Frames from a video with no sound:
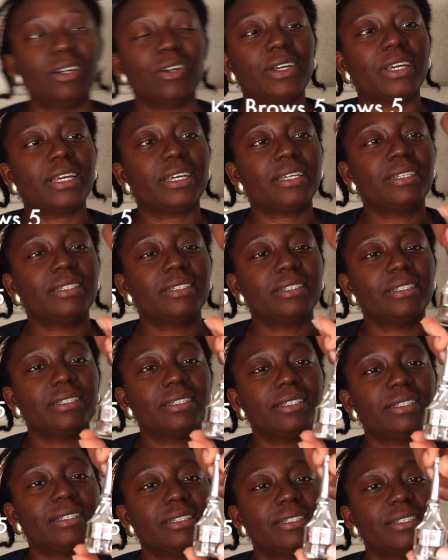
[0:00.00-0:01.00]
Okay, now
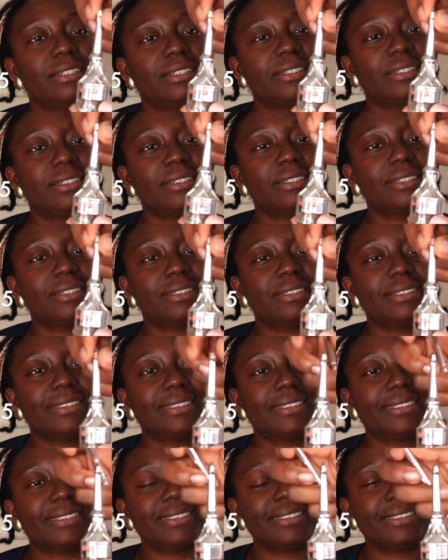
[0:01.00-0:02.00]
to do the brows, I'm
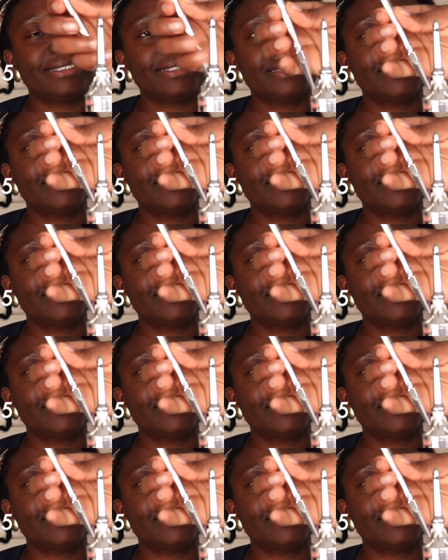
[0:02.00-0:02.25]
going in